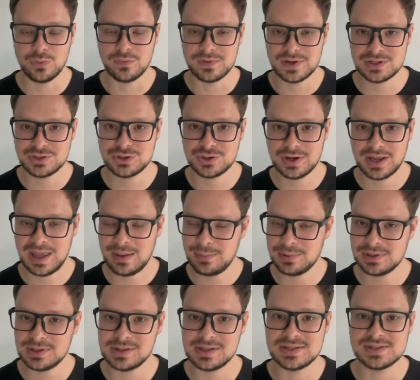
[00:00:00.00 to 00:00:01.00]
venture
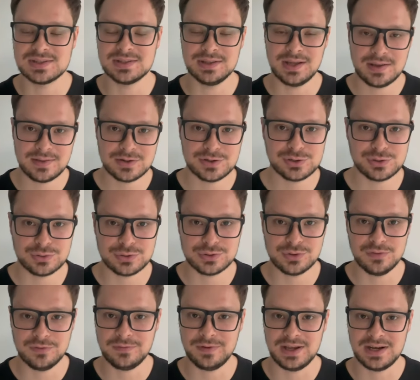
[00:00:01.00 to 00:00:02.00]
capital is another source
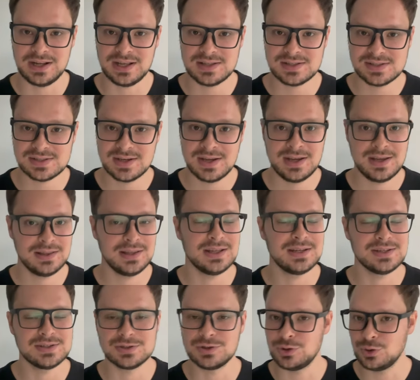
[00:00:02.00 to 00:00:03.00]
of finance that
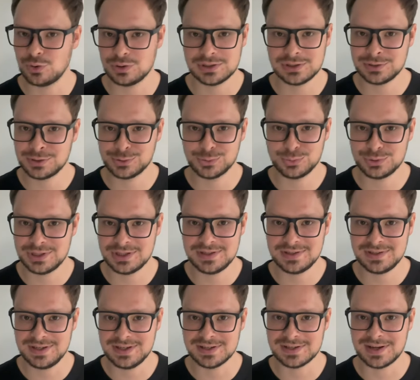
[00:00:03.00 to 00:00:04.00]
is not included
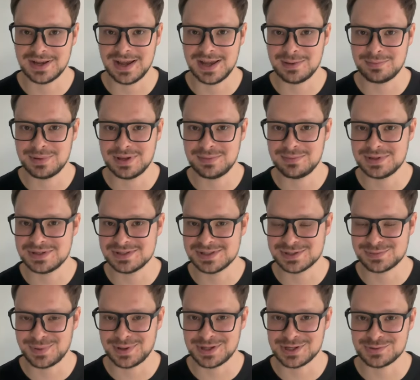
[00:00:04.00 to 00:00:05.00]
in I B
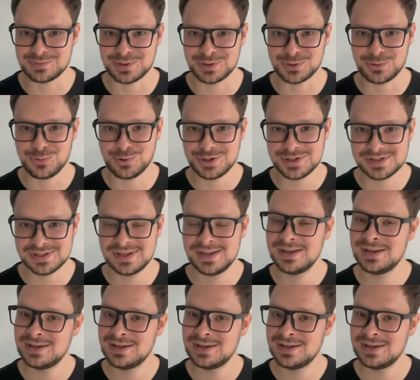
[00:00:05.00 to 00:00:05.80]
Business Management course,